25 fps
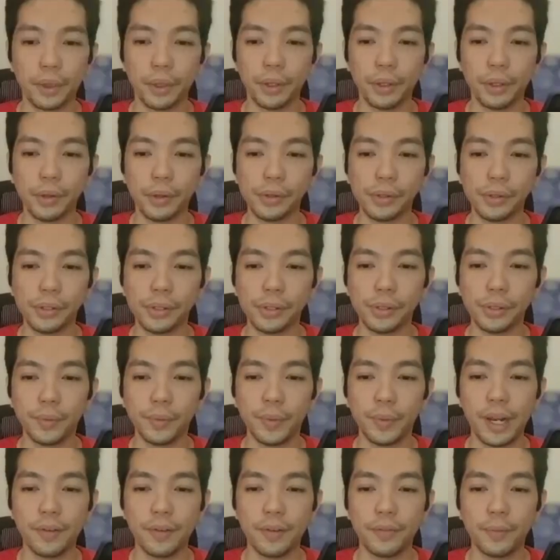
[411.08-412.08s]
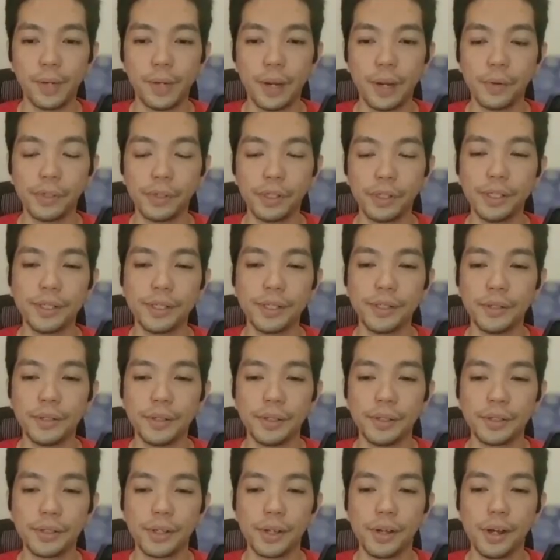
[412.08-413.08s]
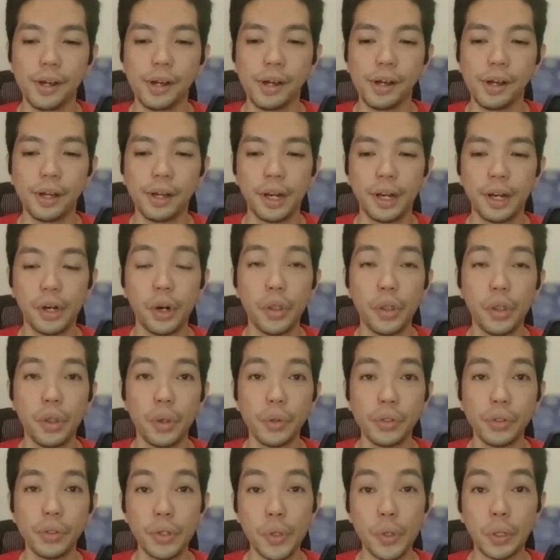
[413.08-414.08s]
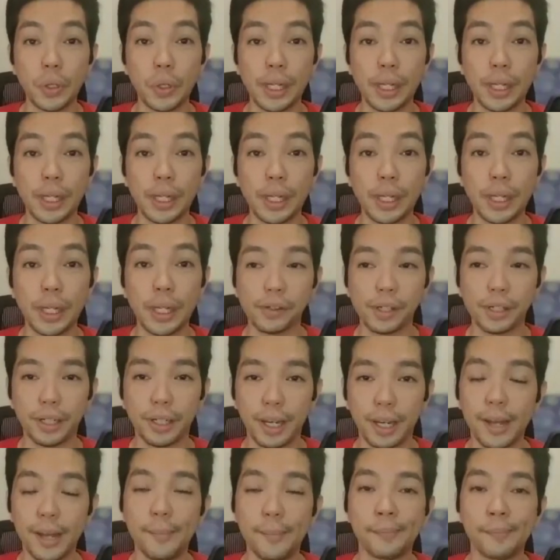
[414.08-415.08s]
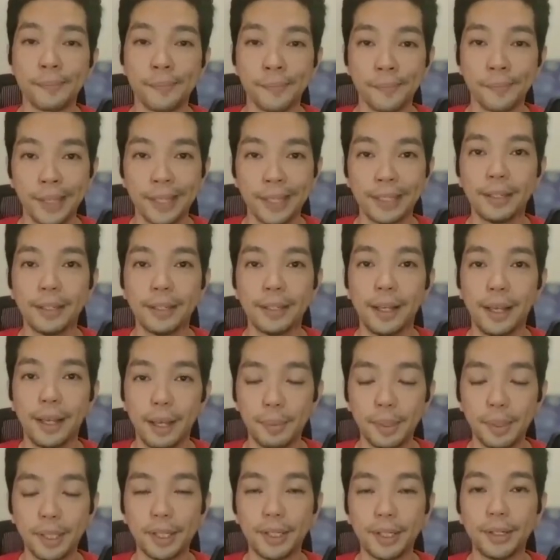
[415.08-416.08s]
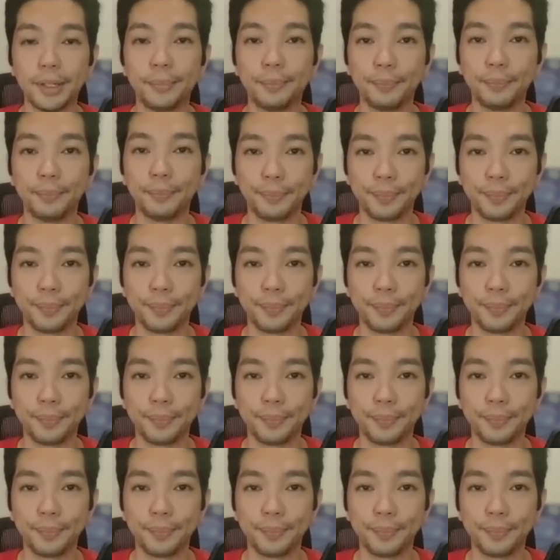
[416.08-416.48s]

the, those the, when I when I was listening to the song and I heard those two lines, I was like, yeah, I've been there.